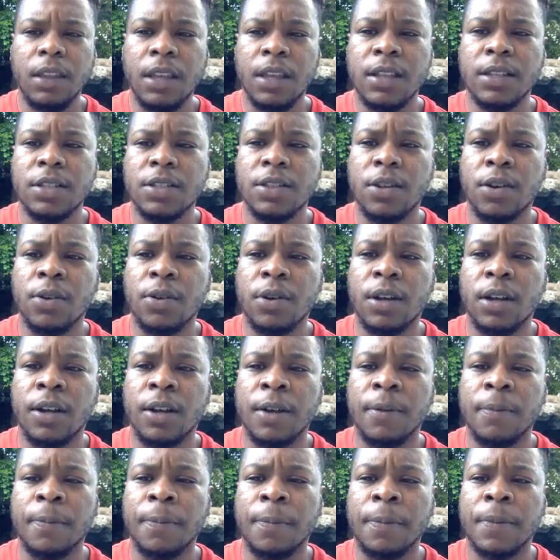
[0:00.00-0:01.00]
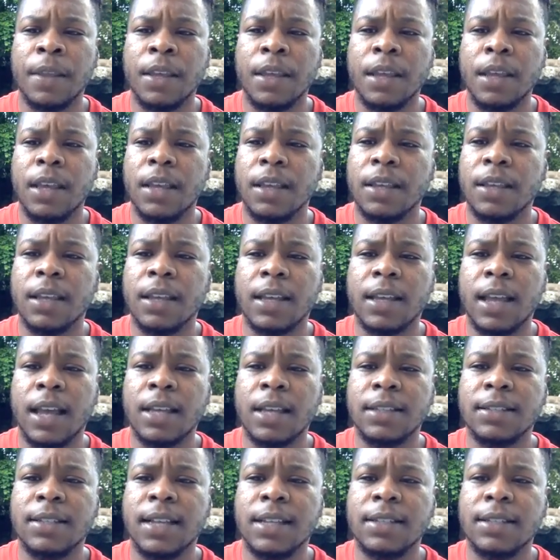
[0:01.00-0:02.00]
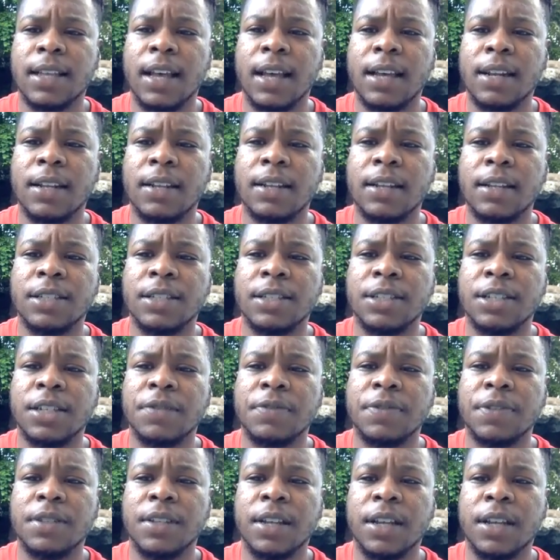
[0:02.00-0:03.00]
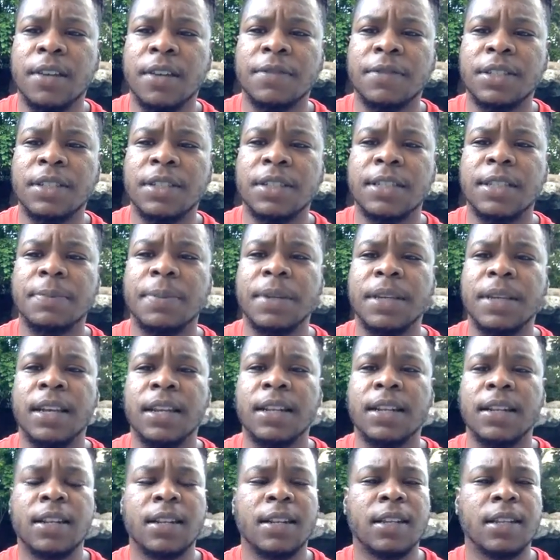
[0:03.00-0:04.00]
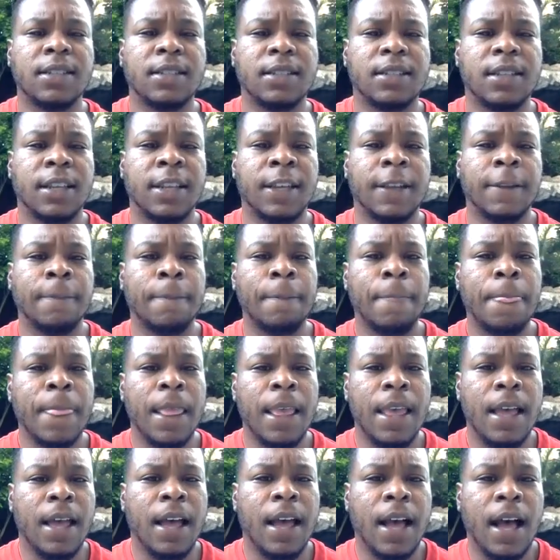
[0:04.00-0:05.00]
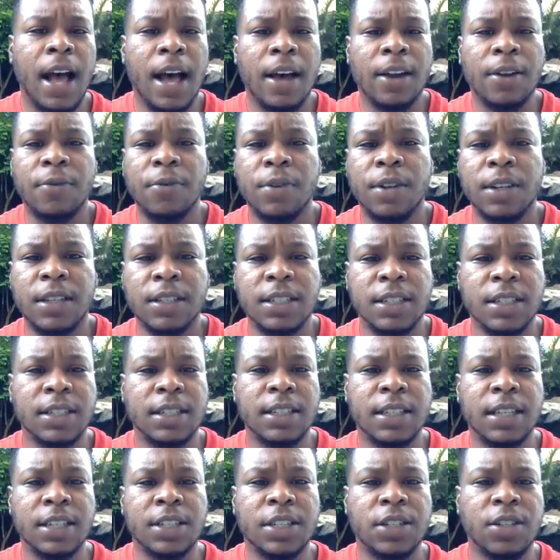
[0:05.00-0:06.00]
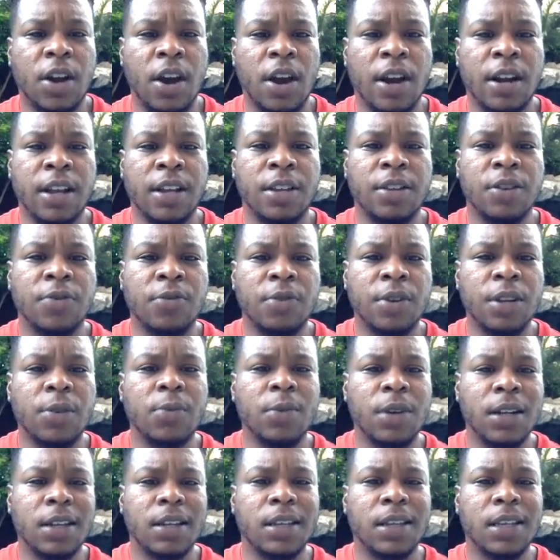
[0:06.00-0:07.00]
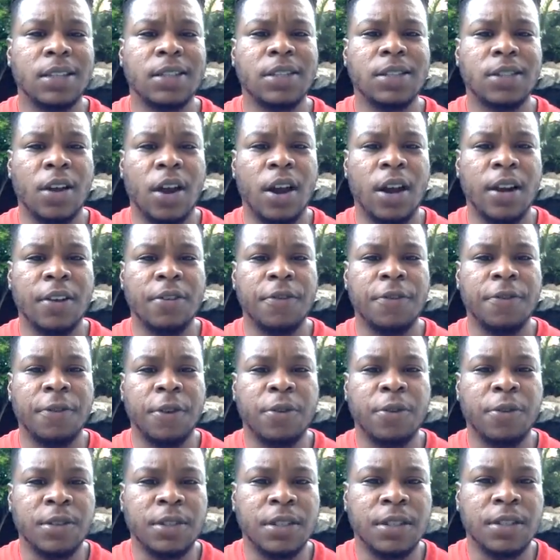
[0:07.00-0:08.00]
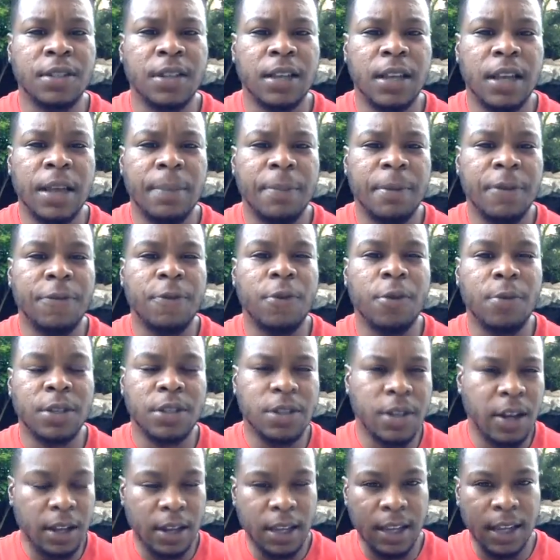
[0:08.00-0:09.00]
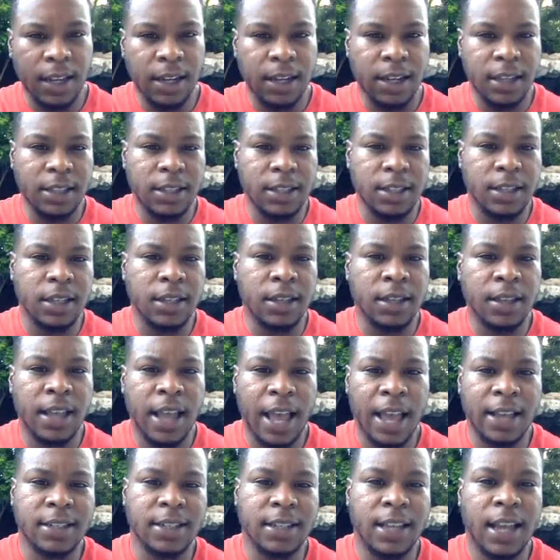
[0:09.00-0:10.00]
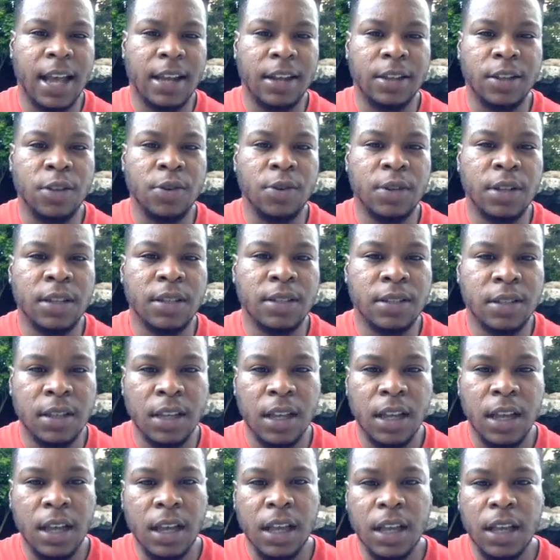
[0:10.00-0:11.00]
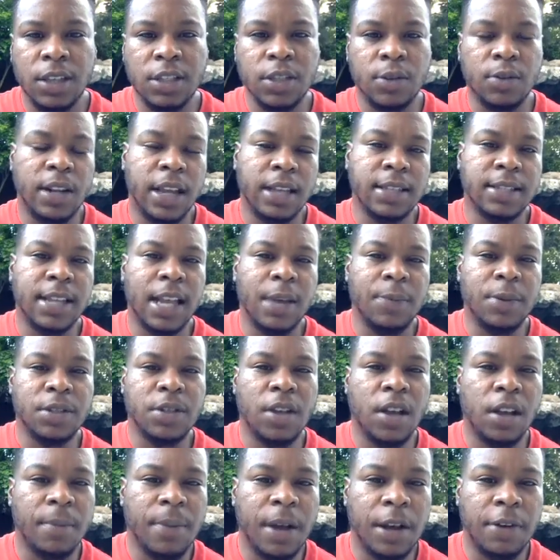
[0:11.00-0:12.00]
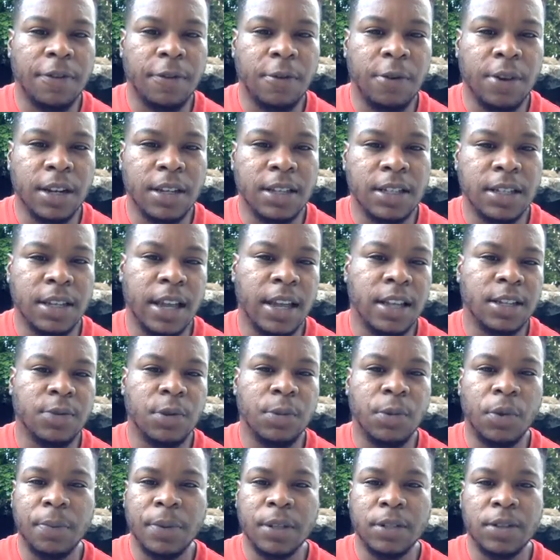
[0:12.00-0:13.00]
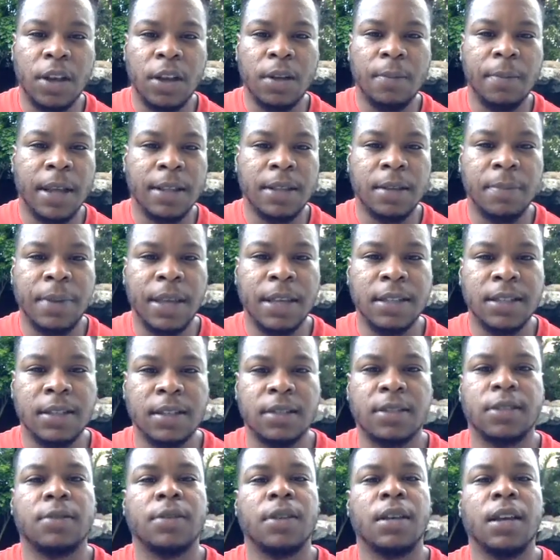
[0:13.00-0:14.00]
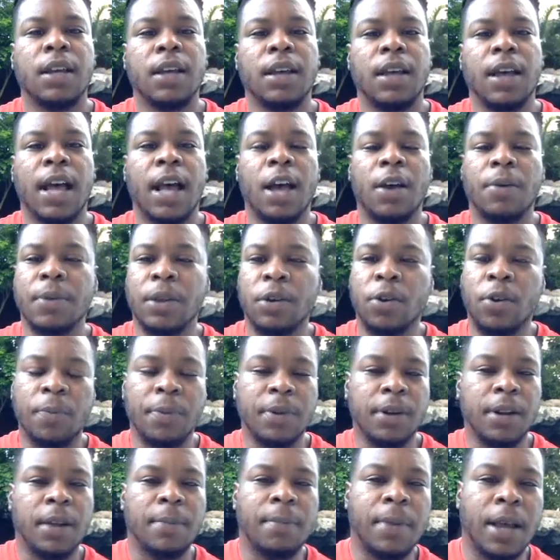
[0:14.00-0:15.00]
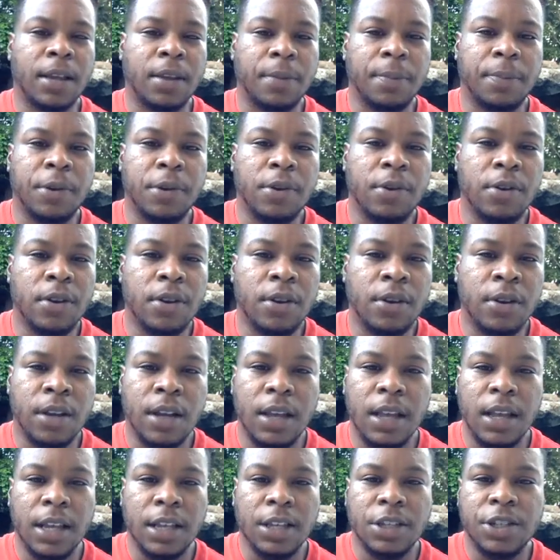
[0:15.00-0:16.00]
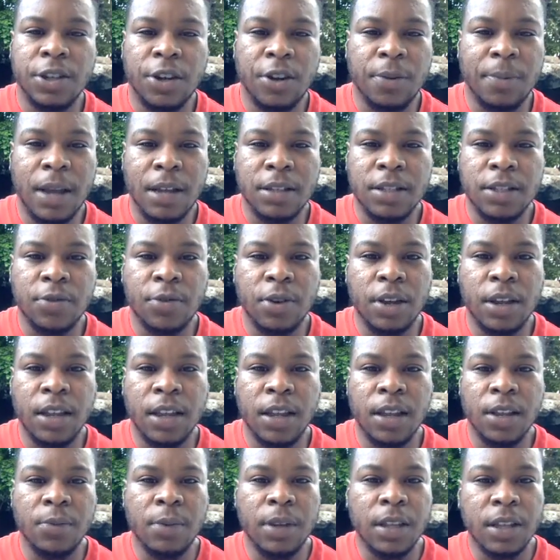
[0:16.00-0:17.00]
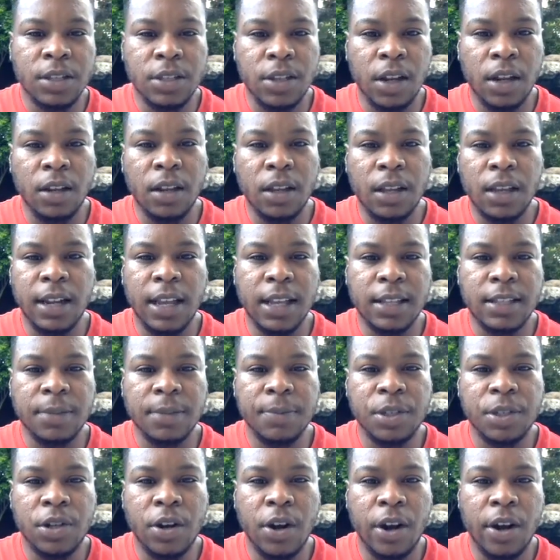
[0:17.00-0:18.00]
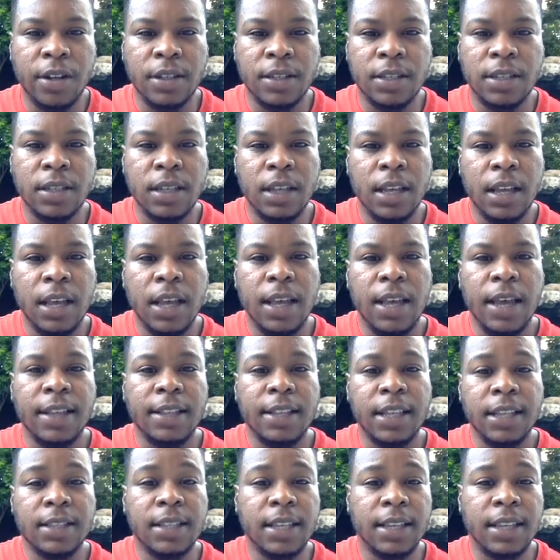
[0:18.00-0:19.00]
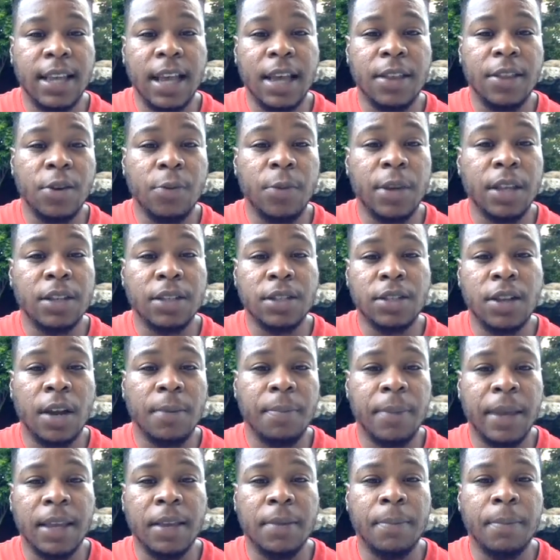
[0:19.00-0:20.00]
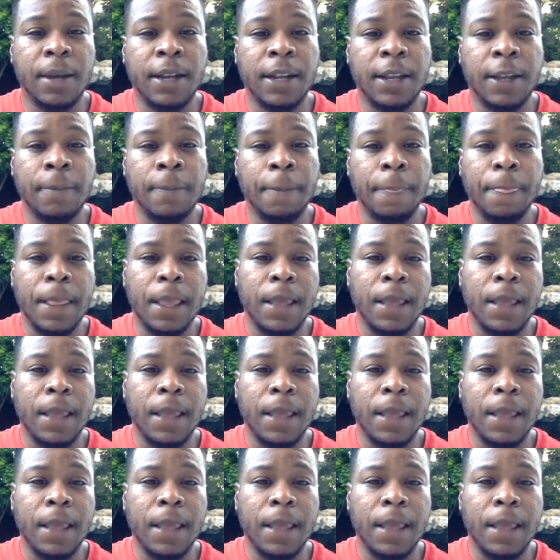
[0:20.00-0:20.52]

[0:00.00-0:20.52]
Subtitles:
And so, yeah, guys, that's kind of the gist of just the beginning of this thing, how to really just get started. You really want to get started first before we start getting into actually how to do this. And so next time we talk about foreign exchange, we won't be talking about the basics. I'll be opening up my computer, sharing my screen. We can start looking at some charts, and then together we can start making money.